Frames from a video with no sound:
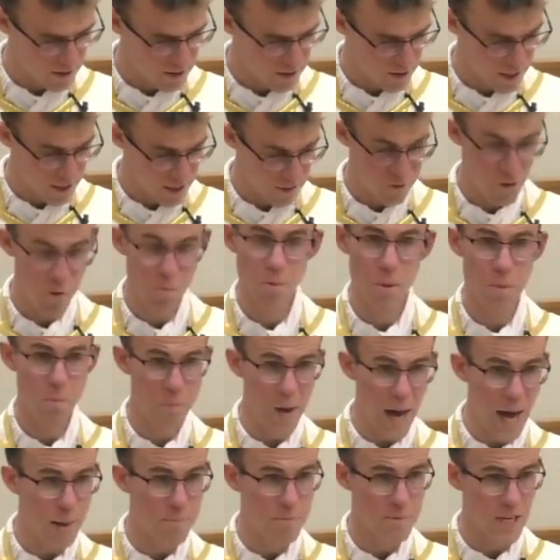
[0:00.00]
If you've been
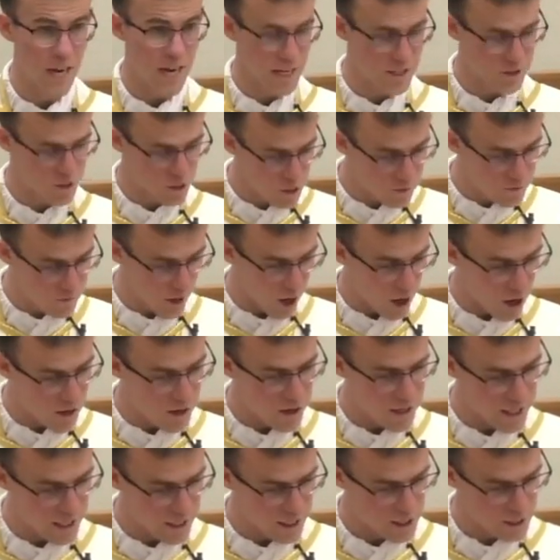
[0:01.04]
baptized, you've
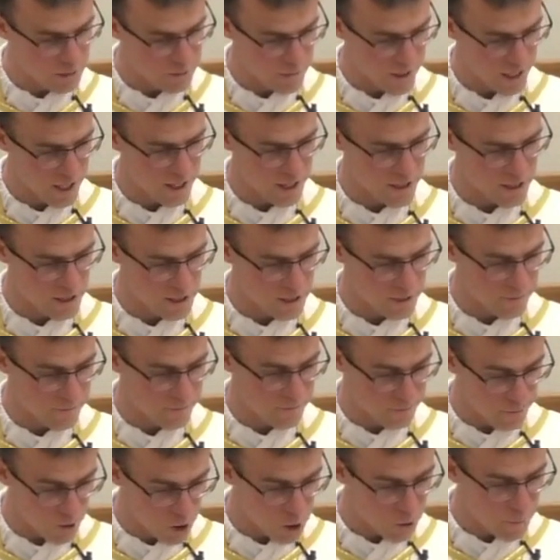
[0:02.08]
already experienced the
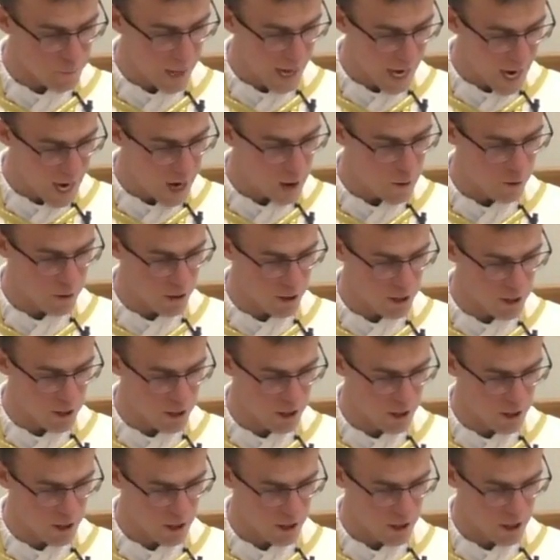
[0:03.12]
full
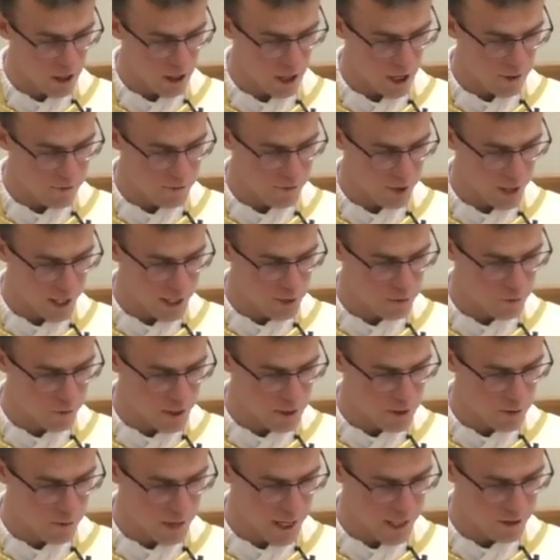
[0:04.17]
power of Christ's
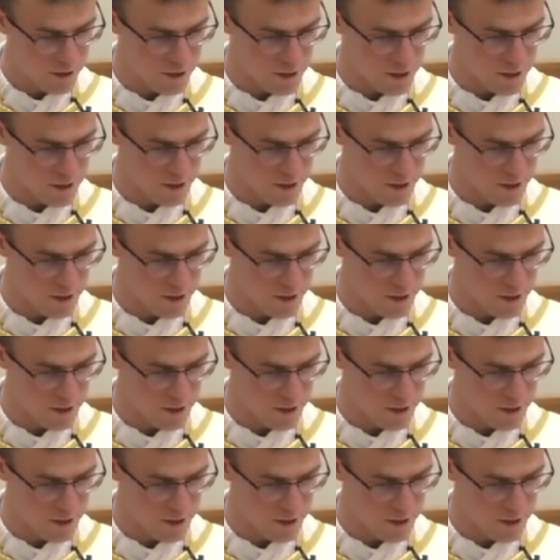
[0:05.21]
resurrection.